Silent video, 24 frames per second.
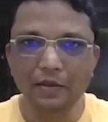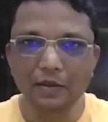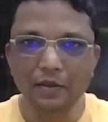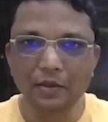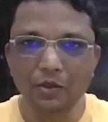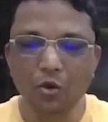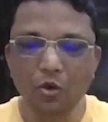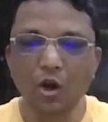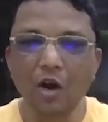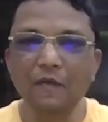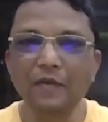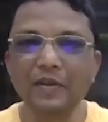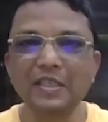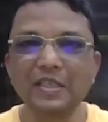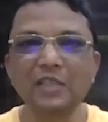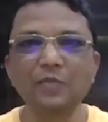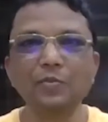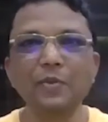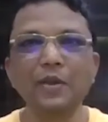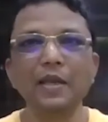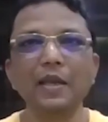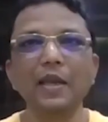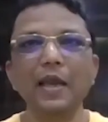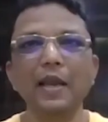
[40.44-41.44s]
yoga which has
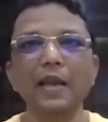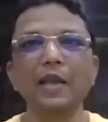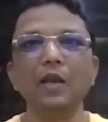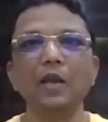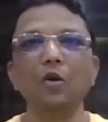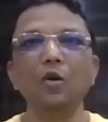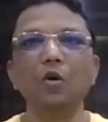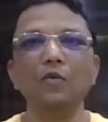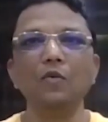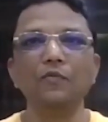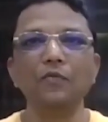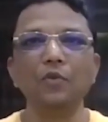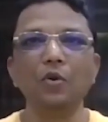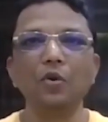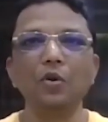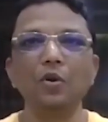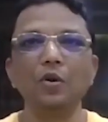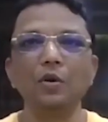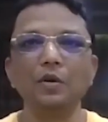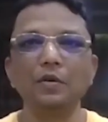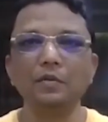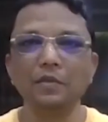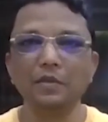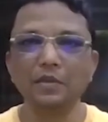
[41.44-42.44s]
been carrying on
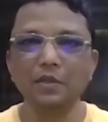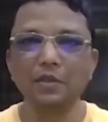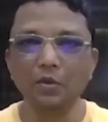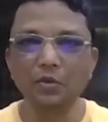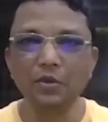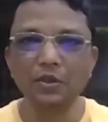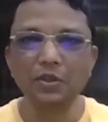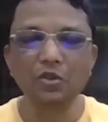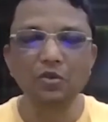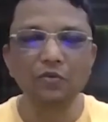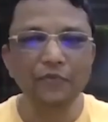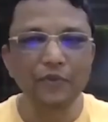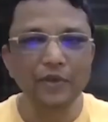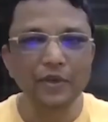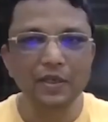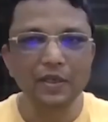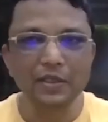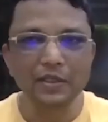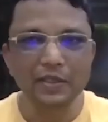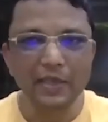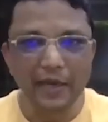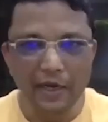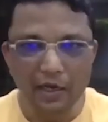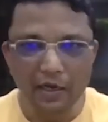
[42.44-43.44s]
for thousands of
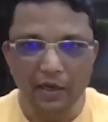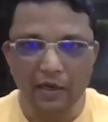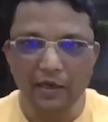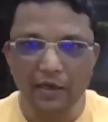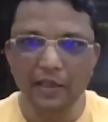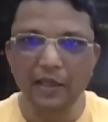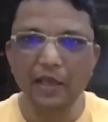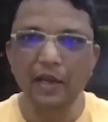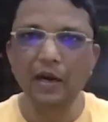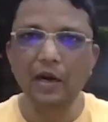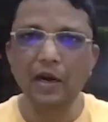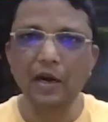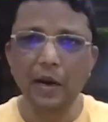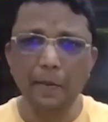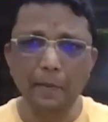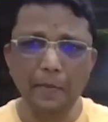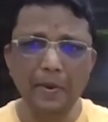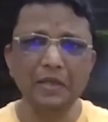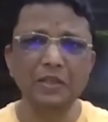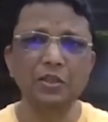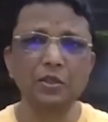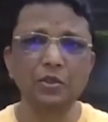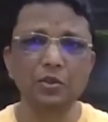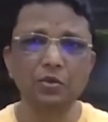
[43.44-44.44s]
years, and there are
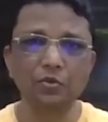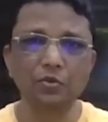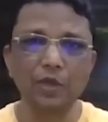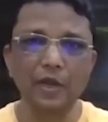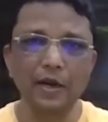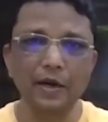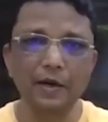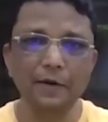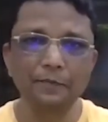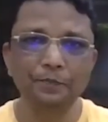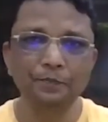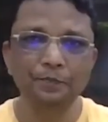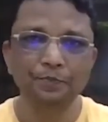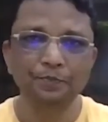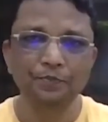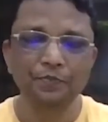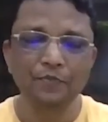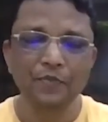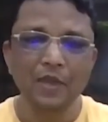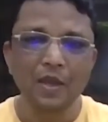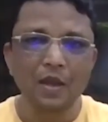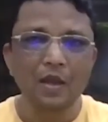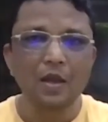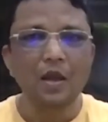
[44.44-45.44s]
adaptations to that.
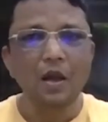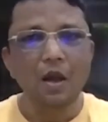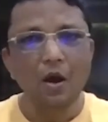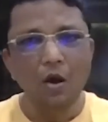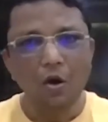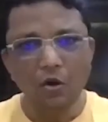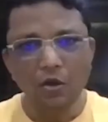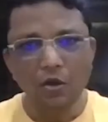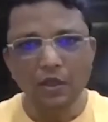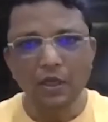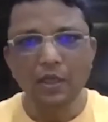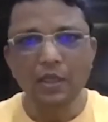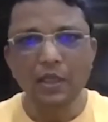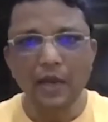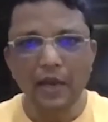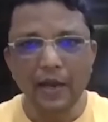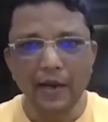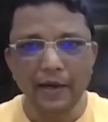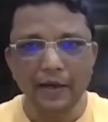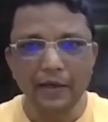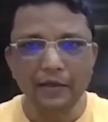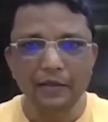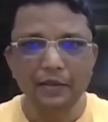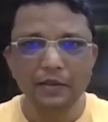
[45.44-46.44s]
On the other
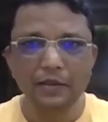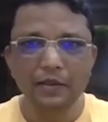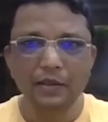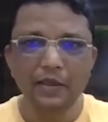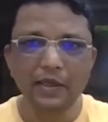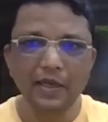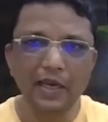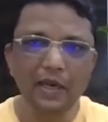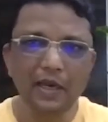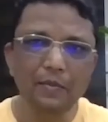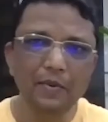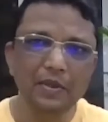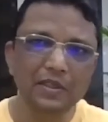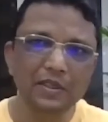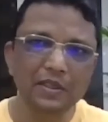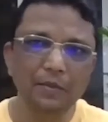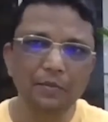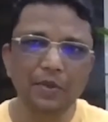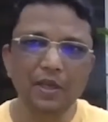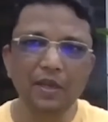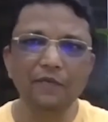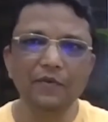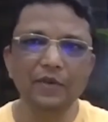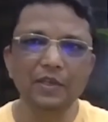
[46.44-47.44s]
hand, denim is
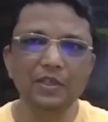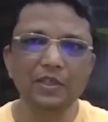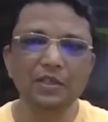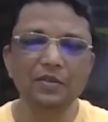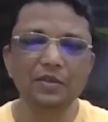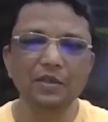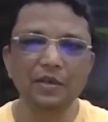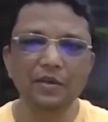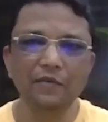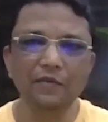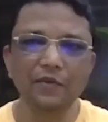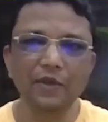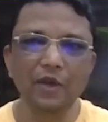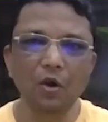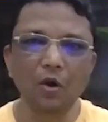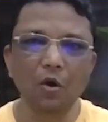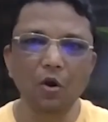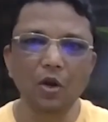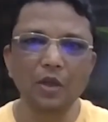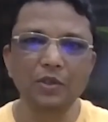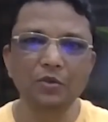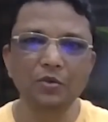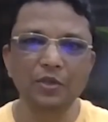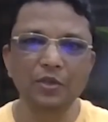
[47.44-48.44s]
something which we are
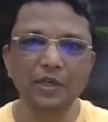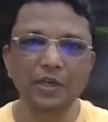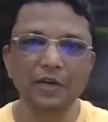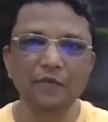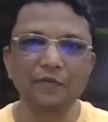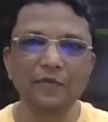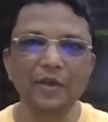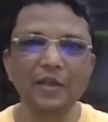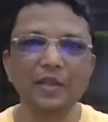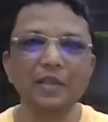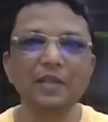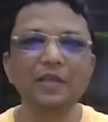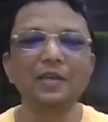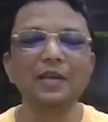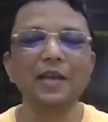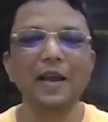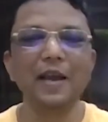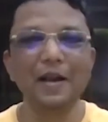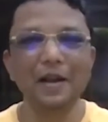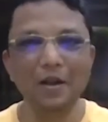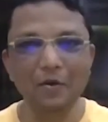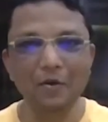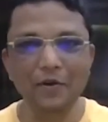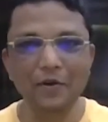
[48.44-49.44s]
all associated with
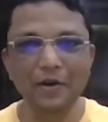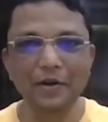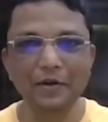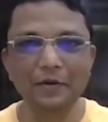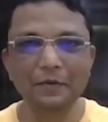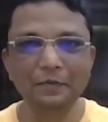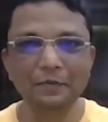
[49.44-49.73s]
and love it.